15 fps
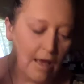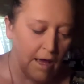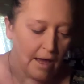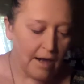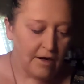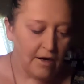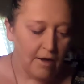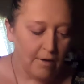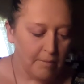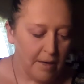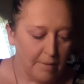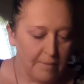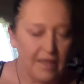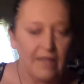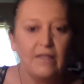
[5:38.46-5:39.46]
I don't know,
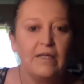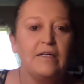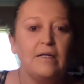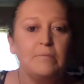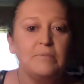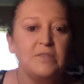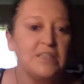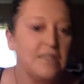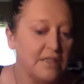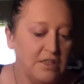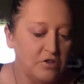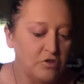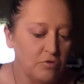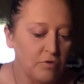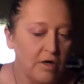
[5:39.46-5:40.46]
maybe I'll end up
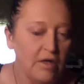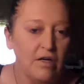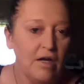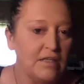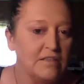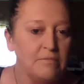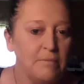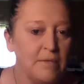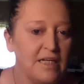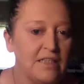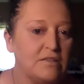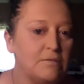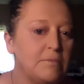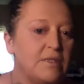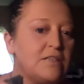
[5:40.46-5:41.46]
sending Gerard
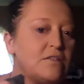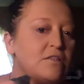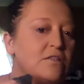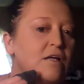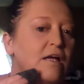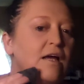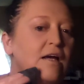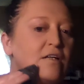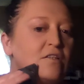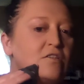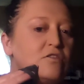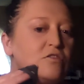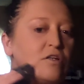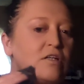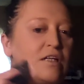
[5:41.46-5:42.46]
Cosmetics an
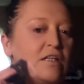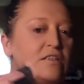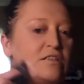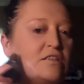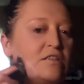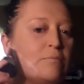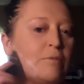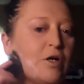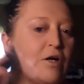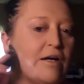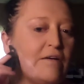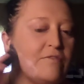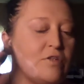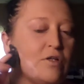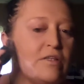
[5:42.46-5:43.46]
extra customer
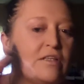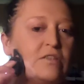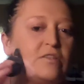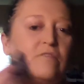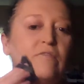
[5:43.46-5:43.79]
after this